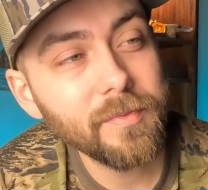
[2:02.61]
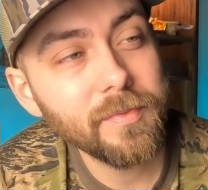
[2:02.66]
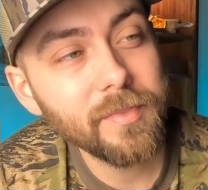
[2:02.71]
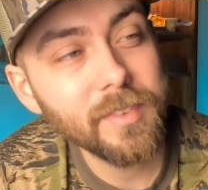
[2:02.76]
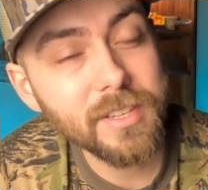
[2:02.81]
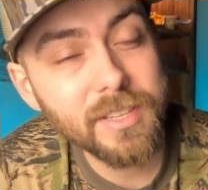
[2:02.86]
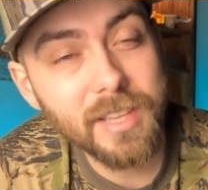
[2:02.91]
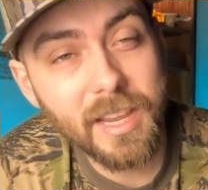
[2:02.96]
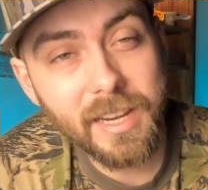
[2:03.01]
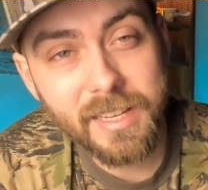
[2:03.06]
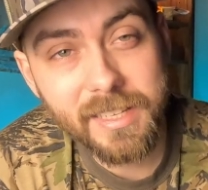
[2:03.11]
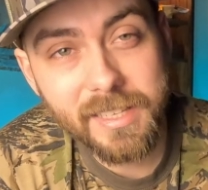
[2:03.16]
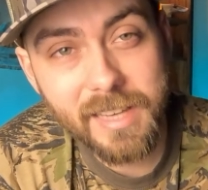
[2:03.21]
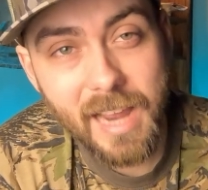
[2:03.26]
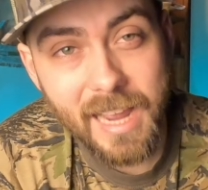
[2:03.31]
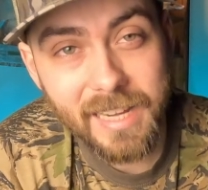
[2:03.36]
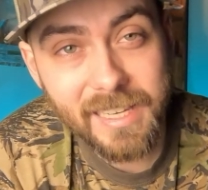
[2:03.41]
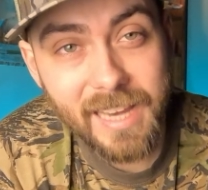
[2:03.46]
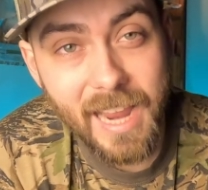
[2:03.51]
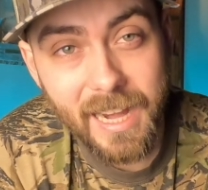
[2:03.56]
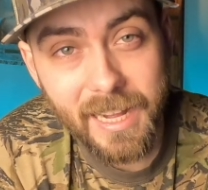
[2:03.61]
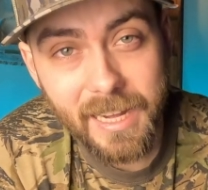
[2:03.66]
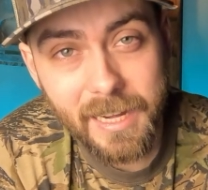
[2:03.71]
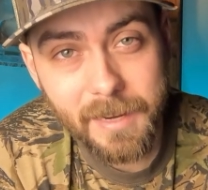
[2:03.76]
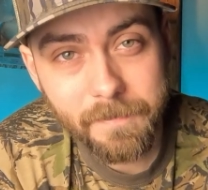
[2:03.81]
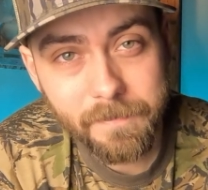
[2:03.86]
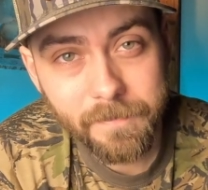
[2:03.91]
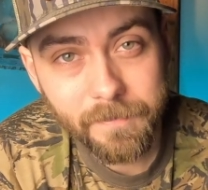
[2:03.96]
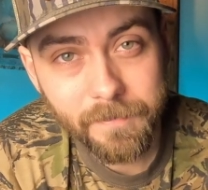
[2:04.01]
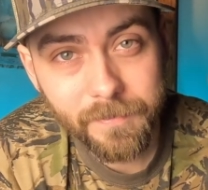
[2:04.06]
this thing is
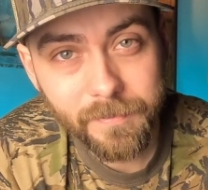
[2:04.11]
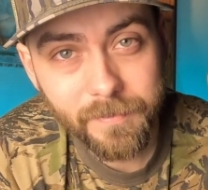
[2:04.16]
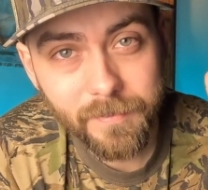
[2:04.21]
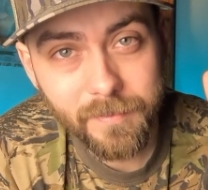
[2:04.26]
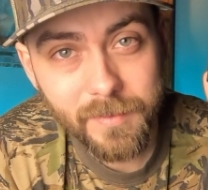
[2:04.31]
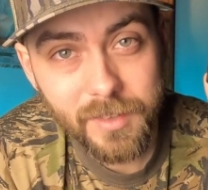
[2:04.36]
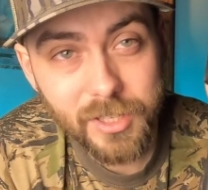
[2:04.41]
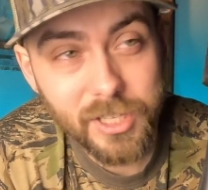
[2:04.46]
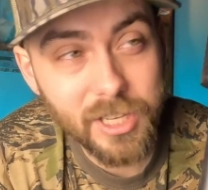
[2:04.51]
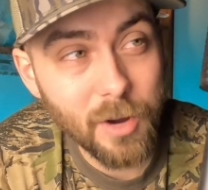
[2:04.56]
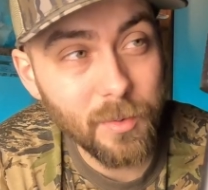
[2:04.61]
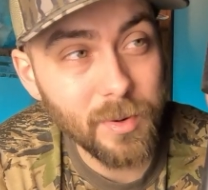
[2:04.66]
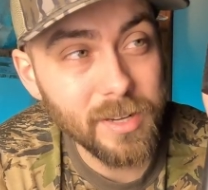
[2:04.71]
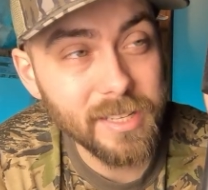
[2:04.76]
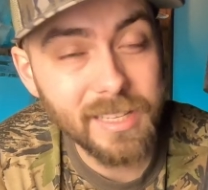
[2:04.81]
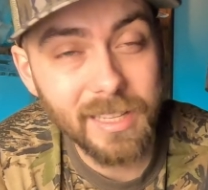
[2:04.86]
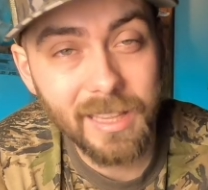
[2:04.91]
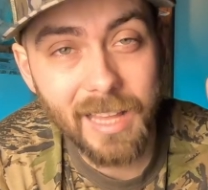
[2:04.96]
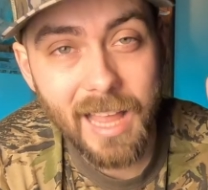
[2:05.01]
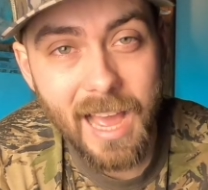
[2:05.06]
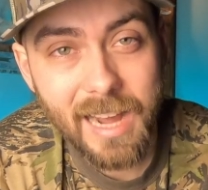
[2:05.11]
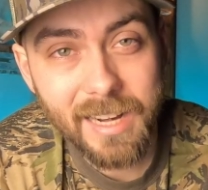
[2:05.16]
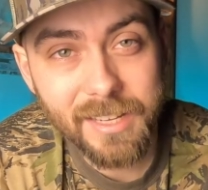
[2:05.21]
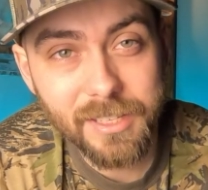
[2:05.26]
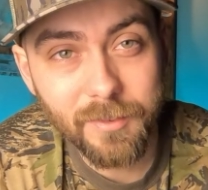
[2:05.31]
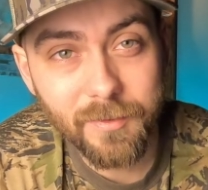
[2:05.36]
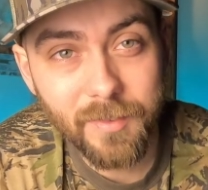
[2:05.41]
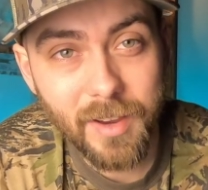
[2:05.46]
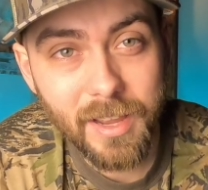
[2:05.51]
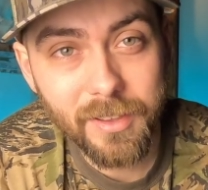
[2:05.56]
titanium, so it's light as
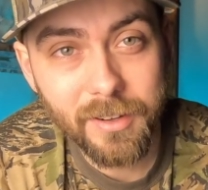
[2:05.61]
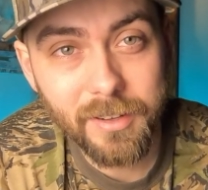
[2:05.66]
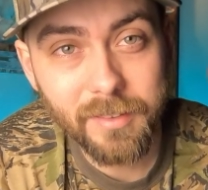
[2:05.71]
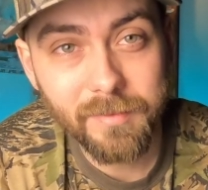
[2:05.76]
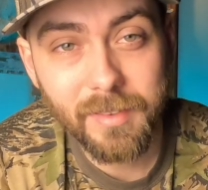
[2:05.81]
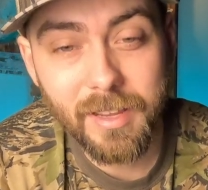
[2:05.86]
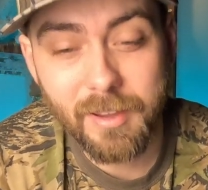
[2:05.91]
a feather.